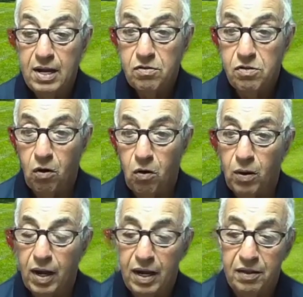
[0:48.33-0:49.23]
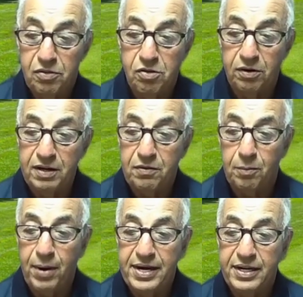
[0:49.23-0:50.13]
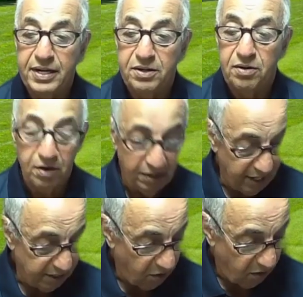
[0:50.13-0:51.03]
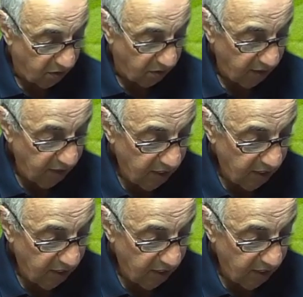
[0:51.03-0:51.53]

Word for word: So uh, certainly the rain didn't hurt at all